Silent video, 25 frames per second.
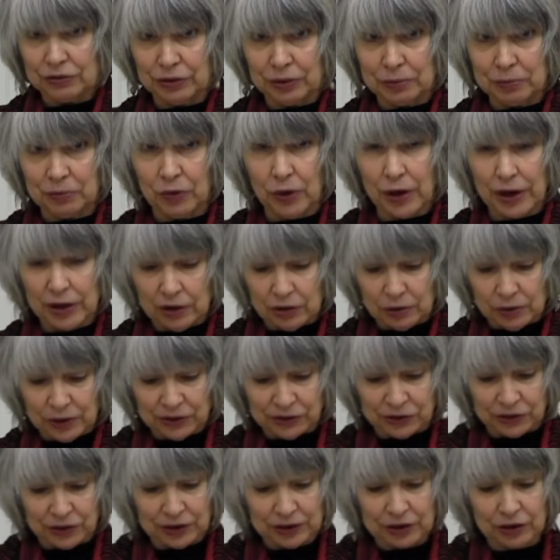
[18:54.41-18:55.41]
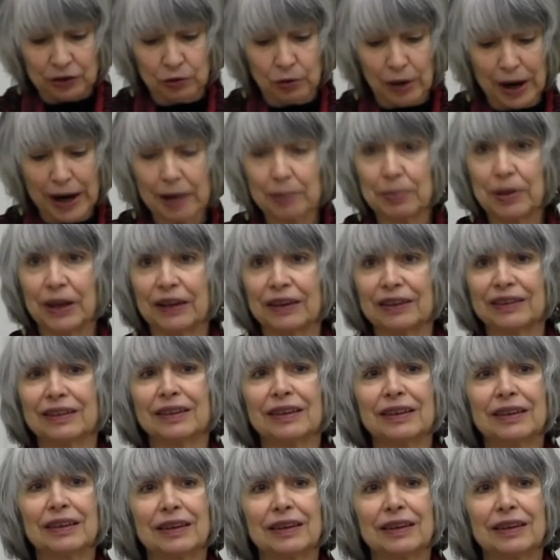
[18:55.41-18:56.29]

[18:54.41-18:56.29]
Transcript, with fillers: from voyeuristic grabbing